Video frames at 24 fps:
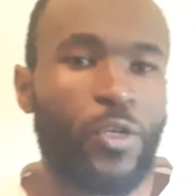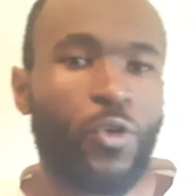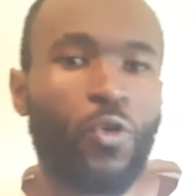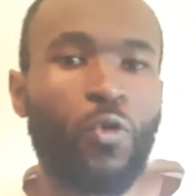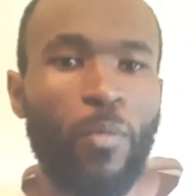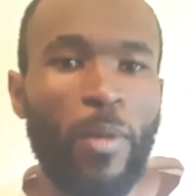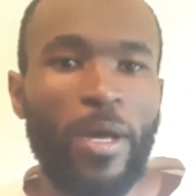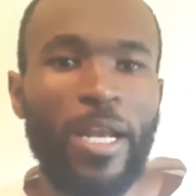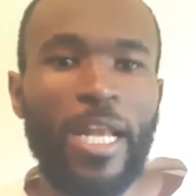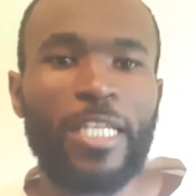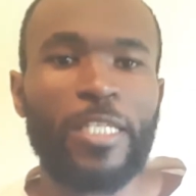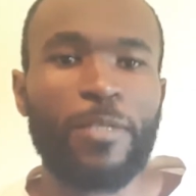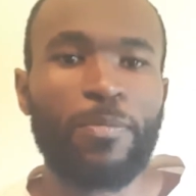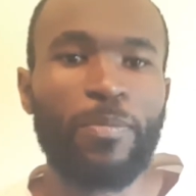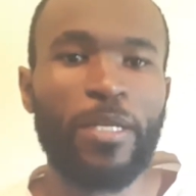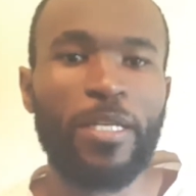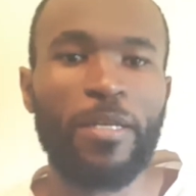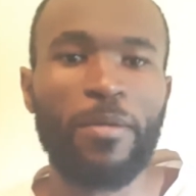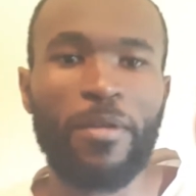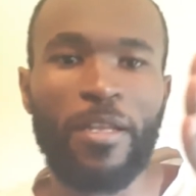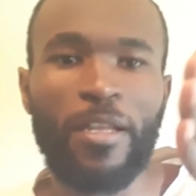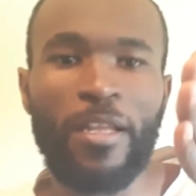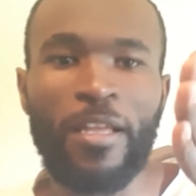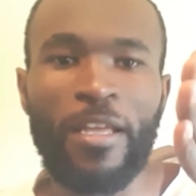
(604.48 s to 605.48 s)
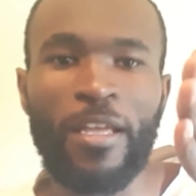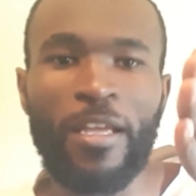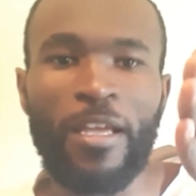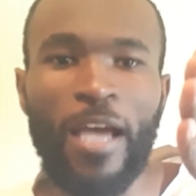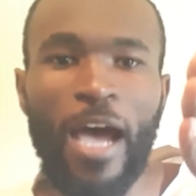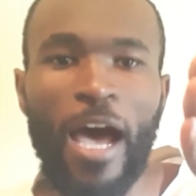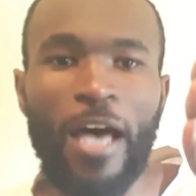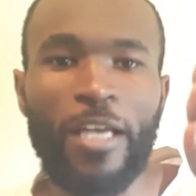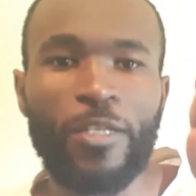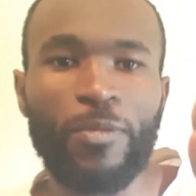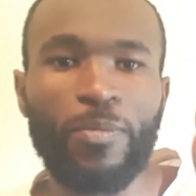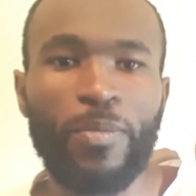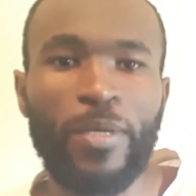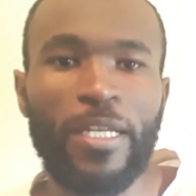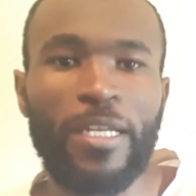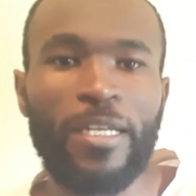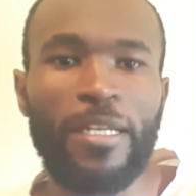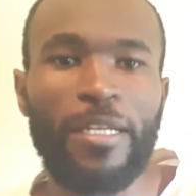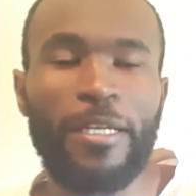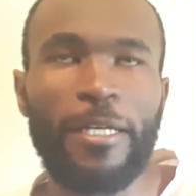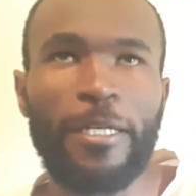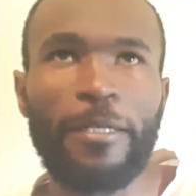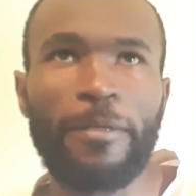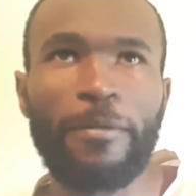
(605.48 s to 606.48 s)
woman has been
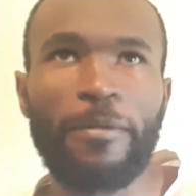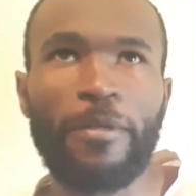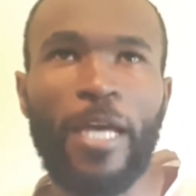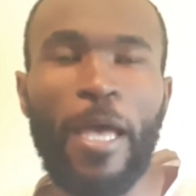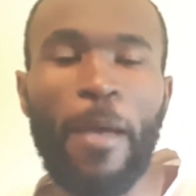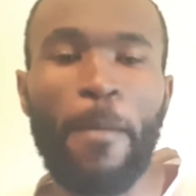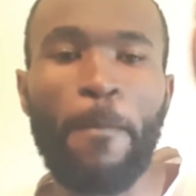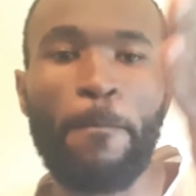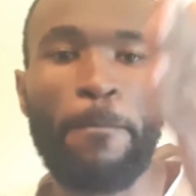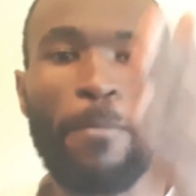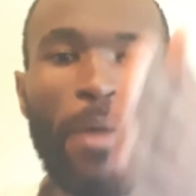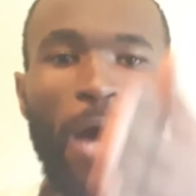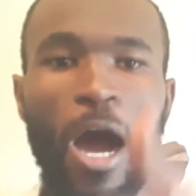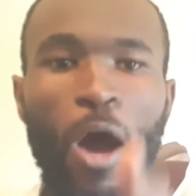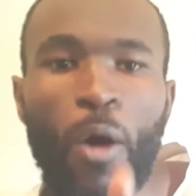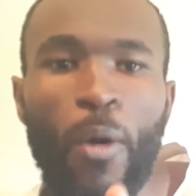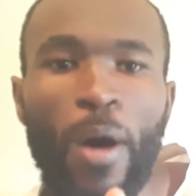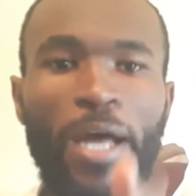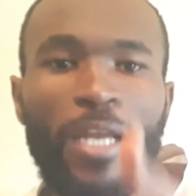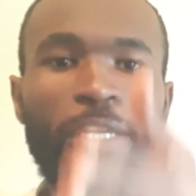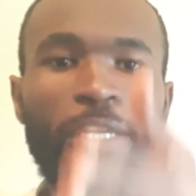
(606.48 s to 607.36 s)
empowered